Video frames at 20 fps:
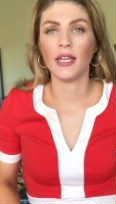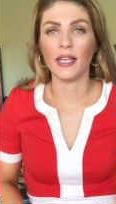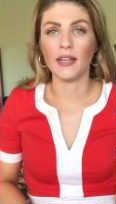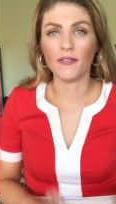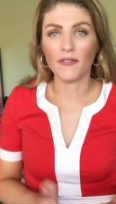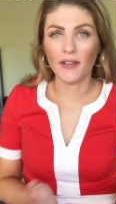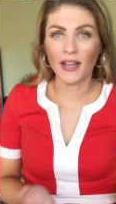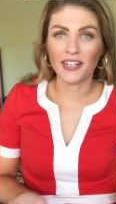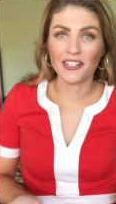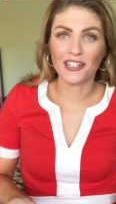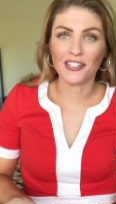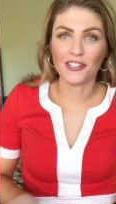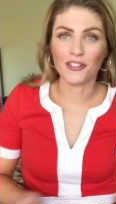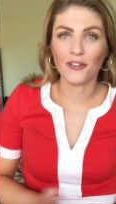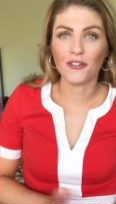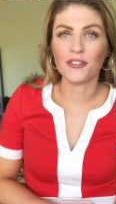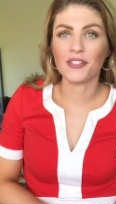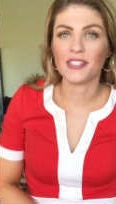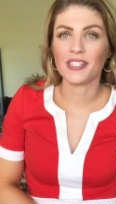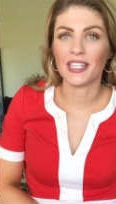In fact, it's
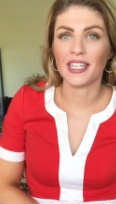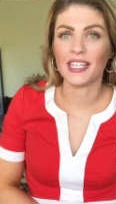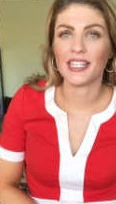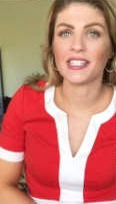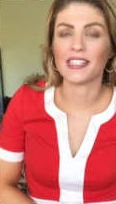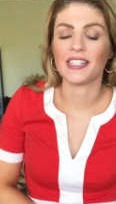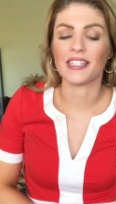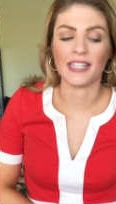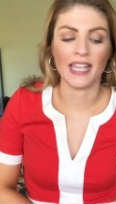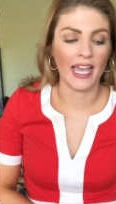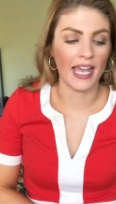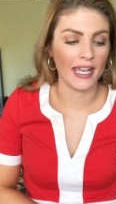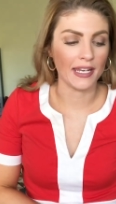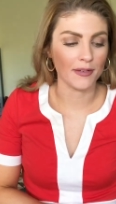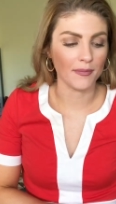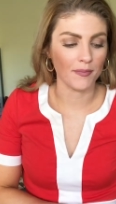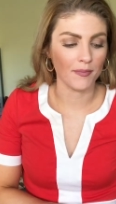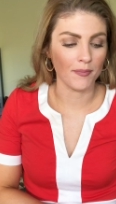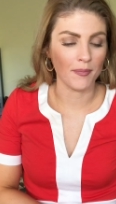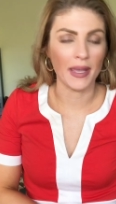those things that
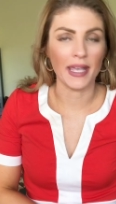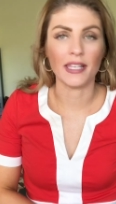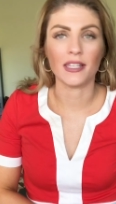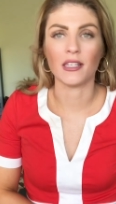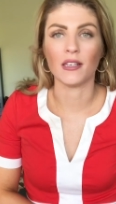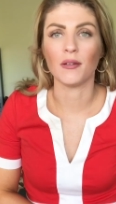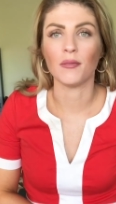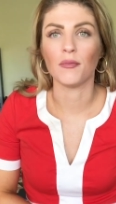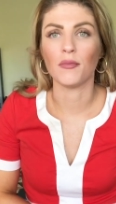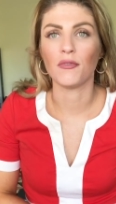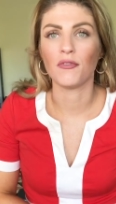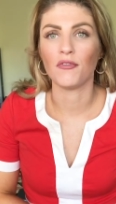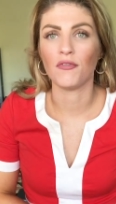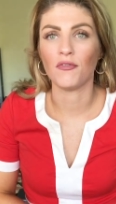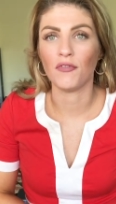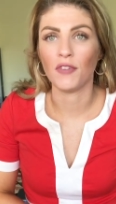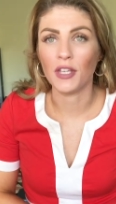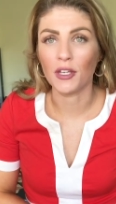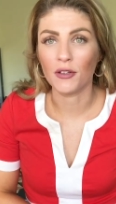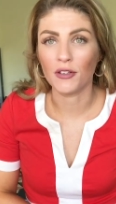make them
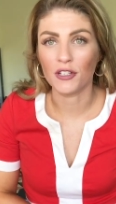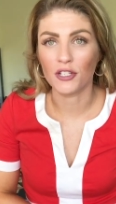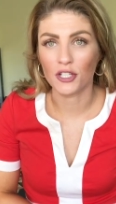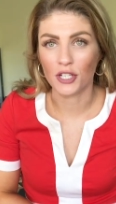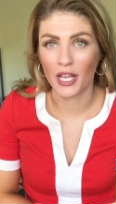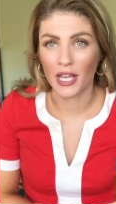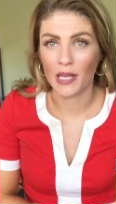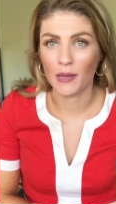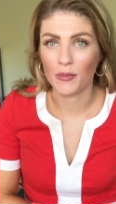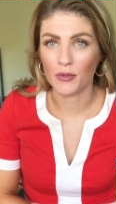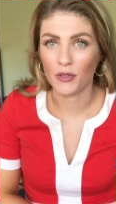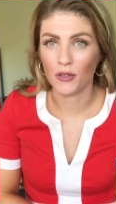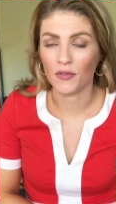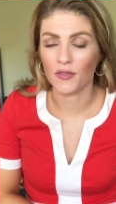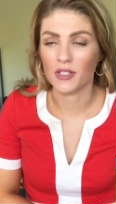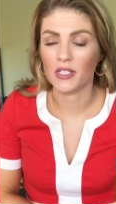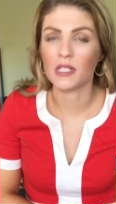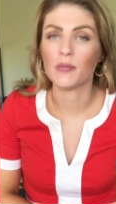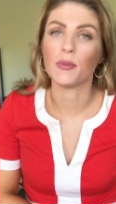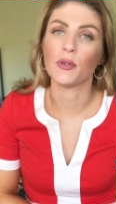feel ashamed
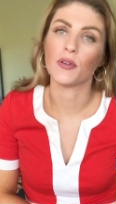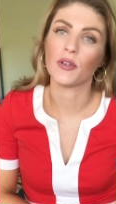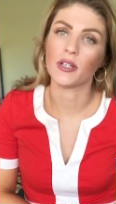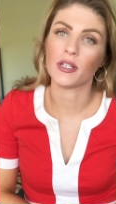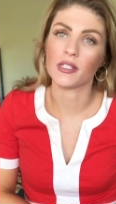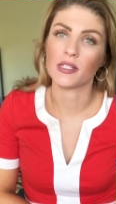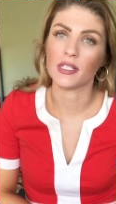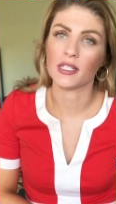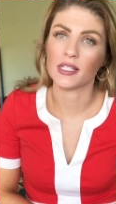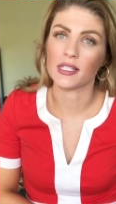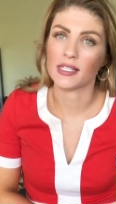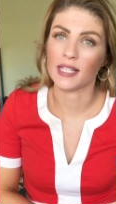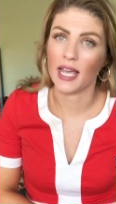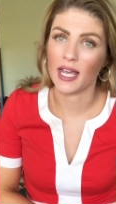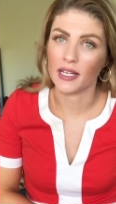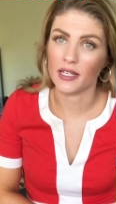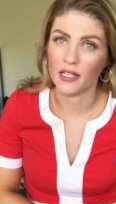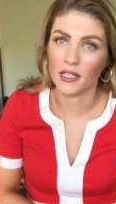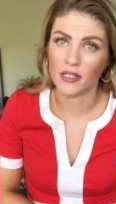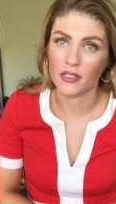of experiencing
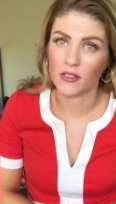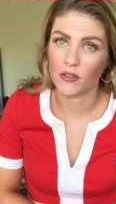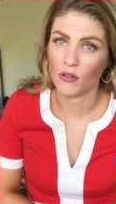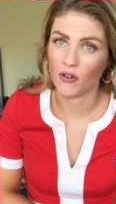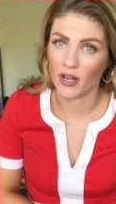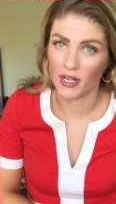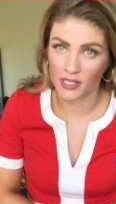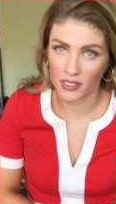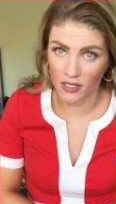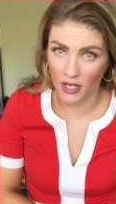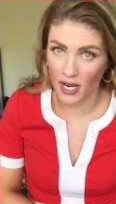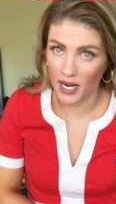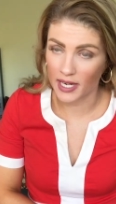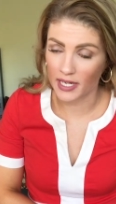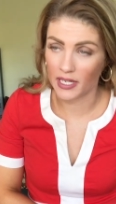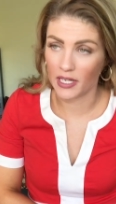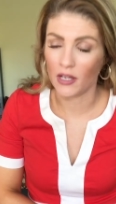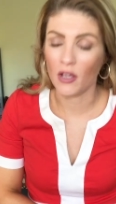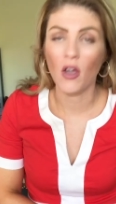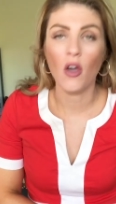sadness or
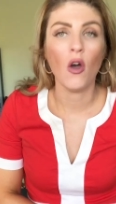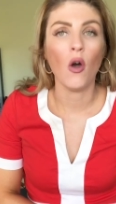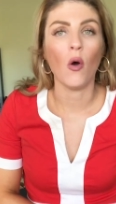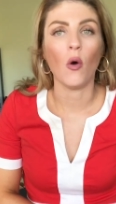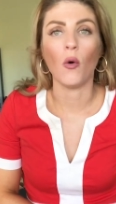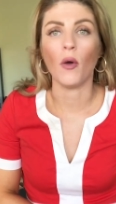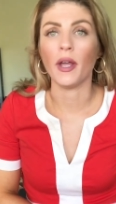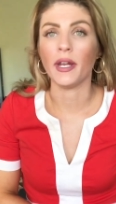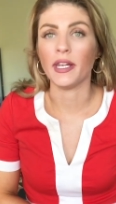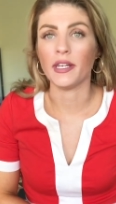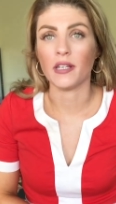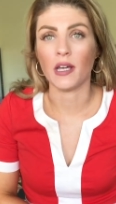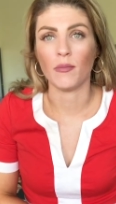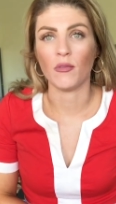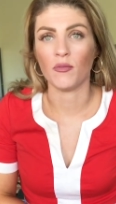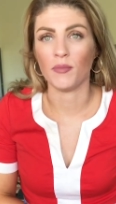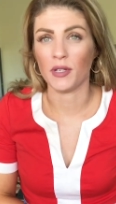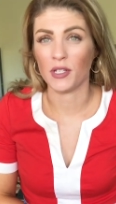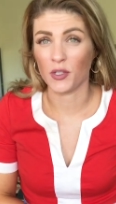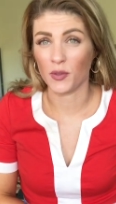anxiety or any type
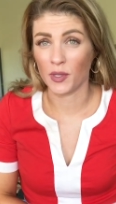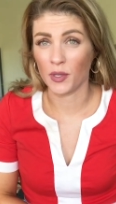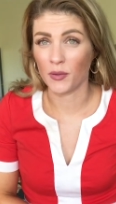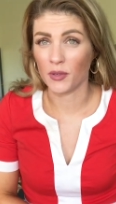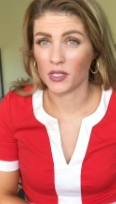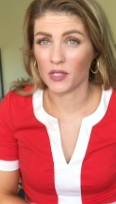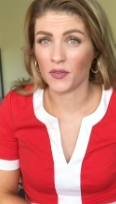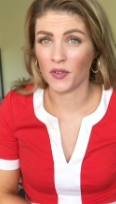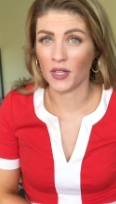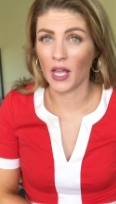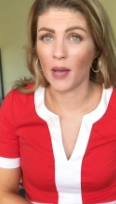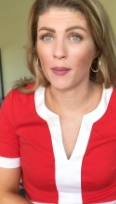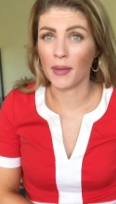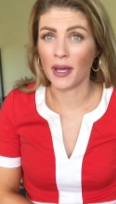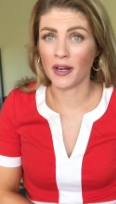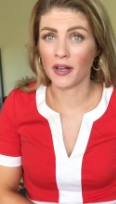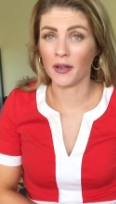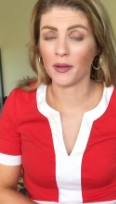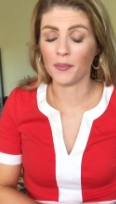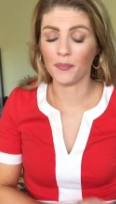of mental illness for that
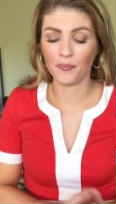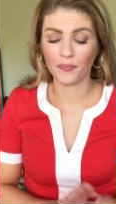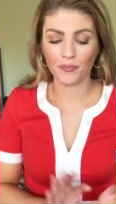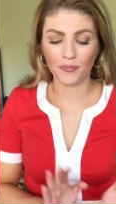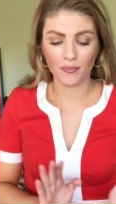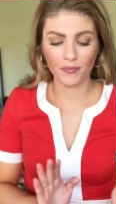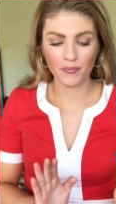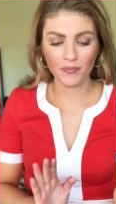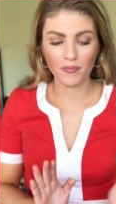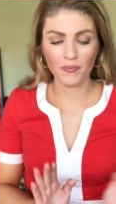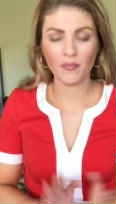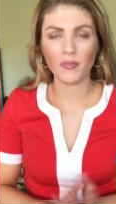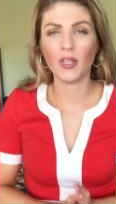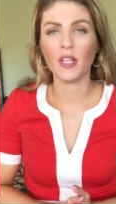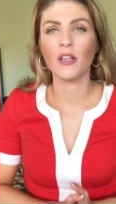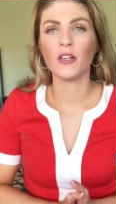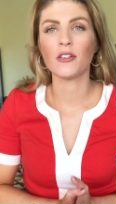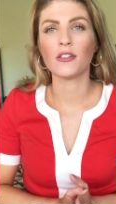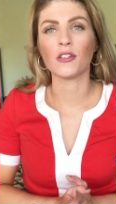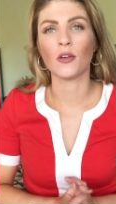matter.
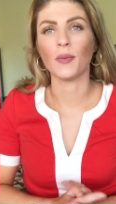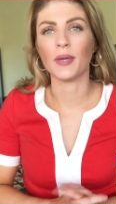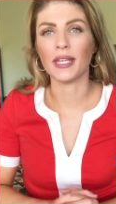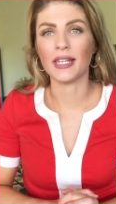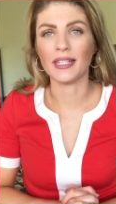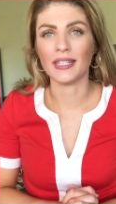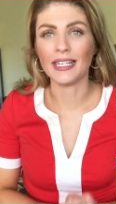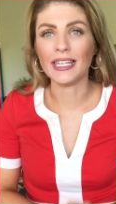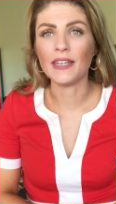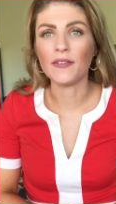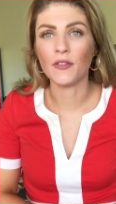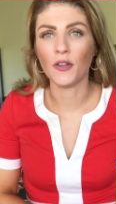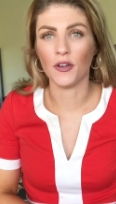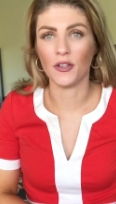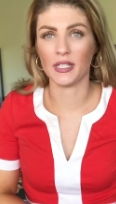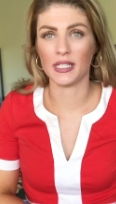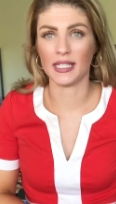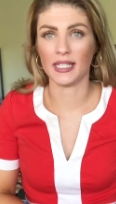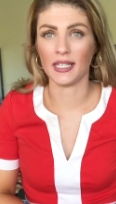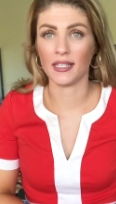So we can leave
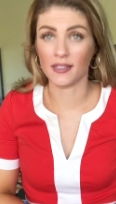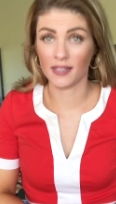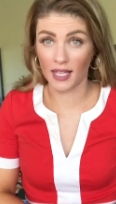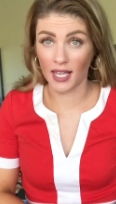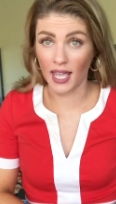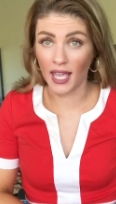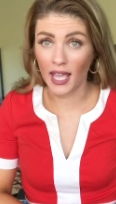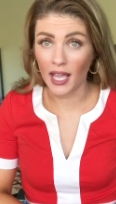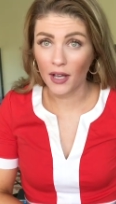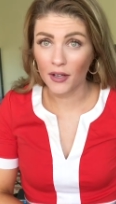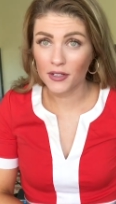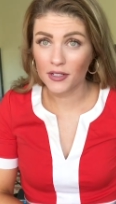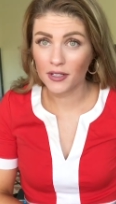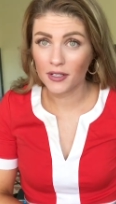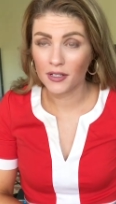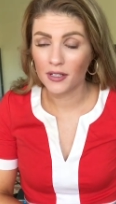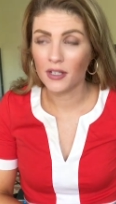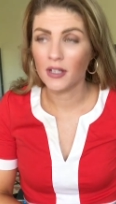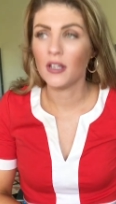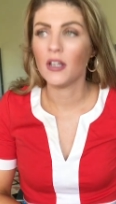those things out
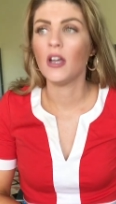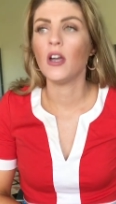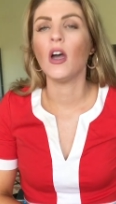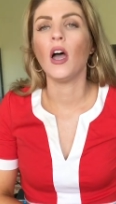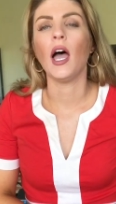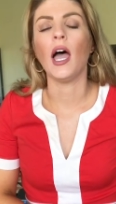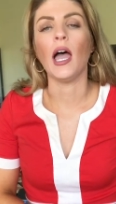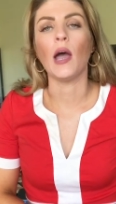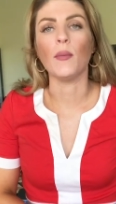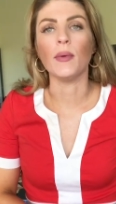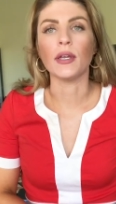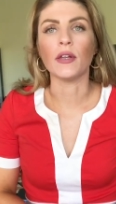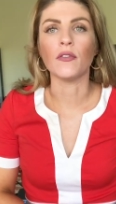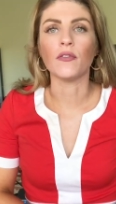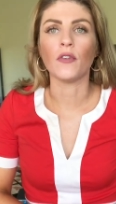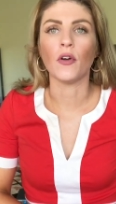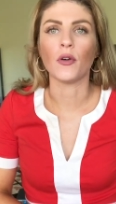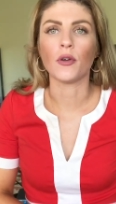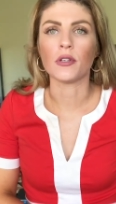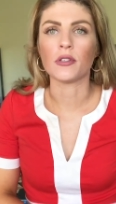and we can
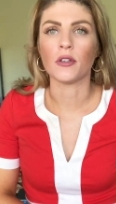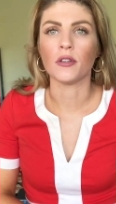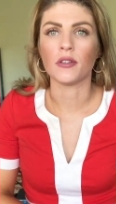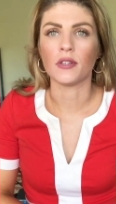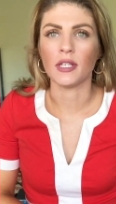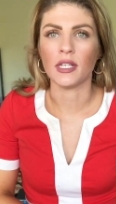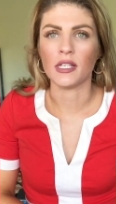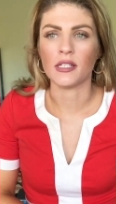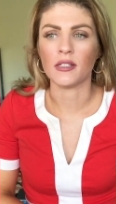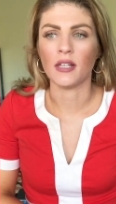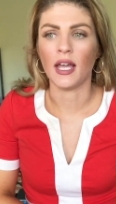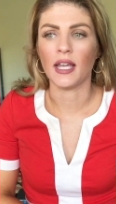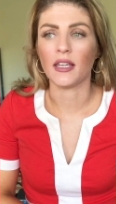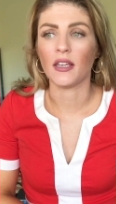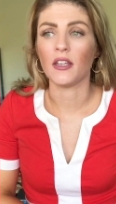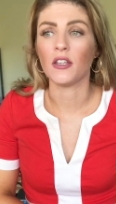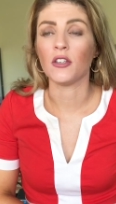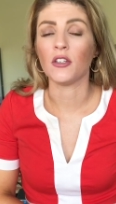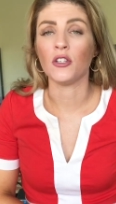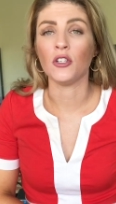focus on things like,
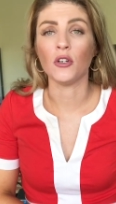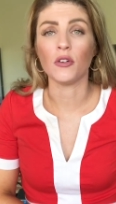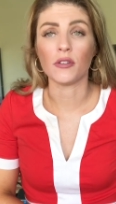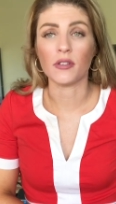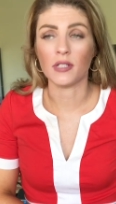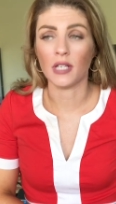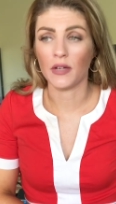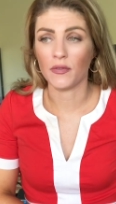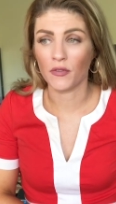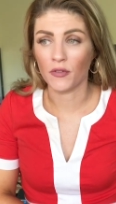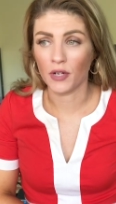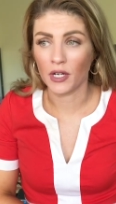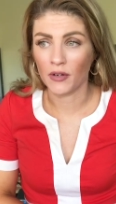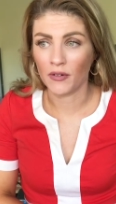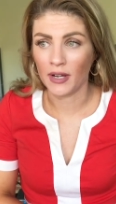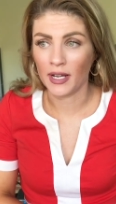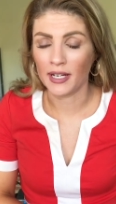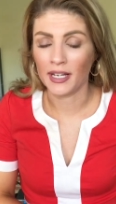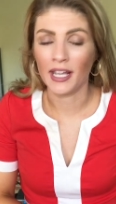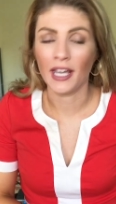you're suffering
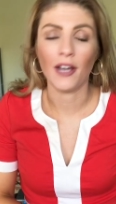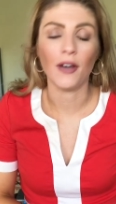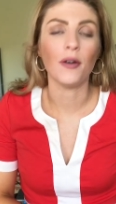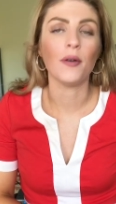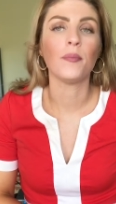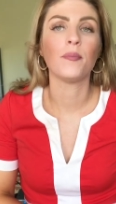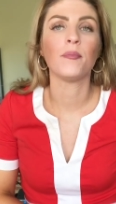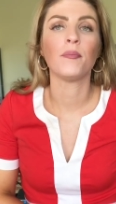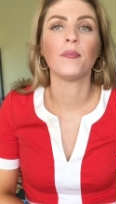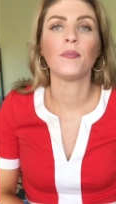right now